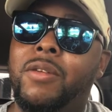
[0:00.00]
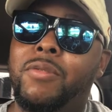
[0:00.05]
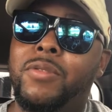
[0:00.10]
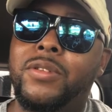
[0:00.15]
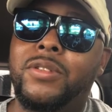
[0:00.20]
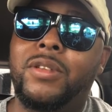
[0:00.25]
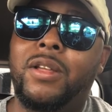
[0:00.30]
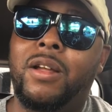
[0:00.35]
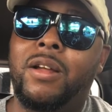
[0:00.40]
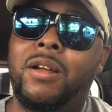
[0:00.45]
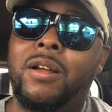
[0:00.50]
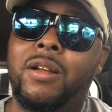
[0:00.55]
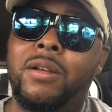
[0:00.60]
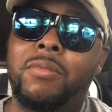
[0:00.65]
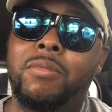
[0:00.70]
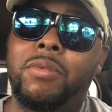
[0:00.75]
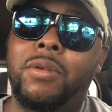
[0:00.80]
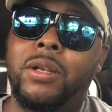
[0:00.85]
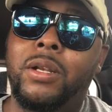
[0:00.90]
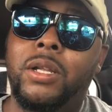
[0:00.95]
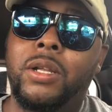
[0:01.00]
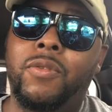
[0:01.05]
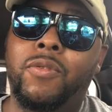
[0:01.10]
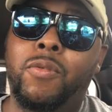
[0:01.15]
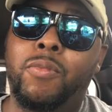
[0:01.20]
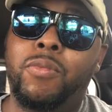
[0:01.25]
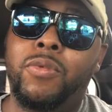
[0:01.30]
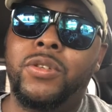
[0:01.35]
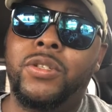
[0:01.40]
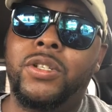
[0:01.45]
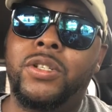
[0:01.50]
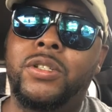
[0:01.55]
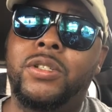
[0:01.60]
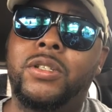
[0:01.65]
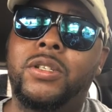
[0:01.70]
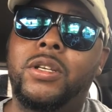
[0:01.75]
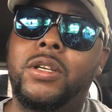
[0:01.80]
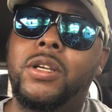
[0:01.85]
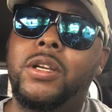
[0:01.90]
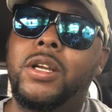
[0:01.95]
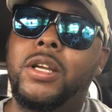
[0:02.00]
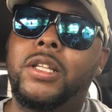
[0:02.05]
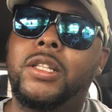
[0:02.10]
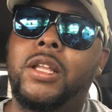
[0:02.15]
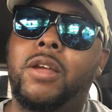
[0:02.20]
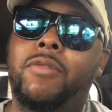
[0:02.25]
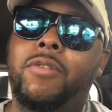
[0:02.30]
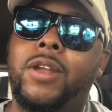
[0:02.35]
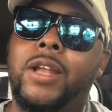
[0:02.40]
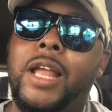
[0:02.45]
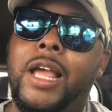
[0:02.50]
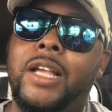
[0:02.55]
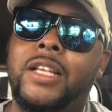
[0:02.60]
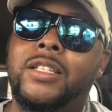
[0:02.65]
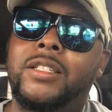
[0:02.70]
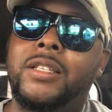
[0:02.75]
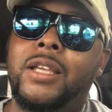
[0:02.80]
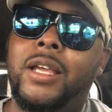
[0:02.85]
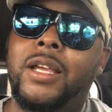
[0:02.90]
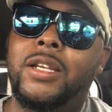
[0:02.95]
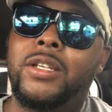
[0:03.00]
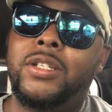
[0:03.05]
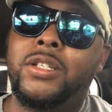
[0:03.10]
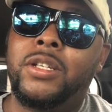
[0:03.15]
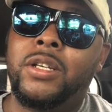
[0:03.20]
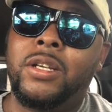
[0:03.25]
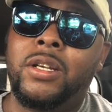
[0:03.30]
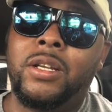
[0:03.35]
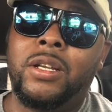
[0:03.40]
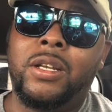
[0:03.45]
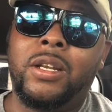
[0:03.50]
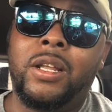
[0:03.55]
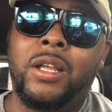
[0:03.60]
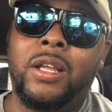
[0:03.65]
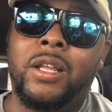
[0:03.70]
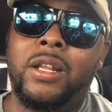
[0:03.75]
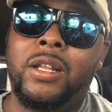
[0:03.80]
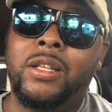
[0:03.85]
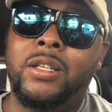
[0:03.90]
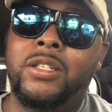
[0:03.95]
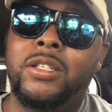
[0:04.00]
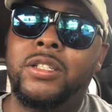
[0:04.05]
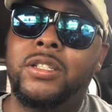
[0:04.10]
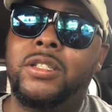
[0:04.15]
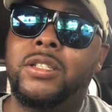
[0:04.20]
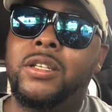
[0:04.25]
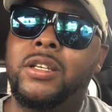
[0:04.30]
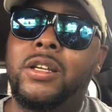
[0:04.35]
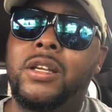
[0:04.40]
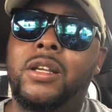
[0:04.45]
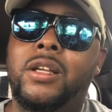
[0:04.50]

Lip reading: It was unbelievable, just the relaxation and just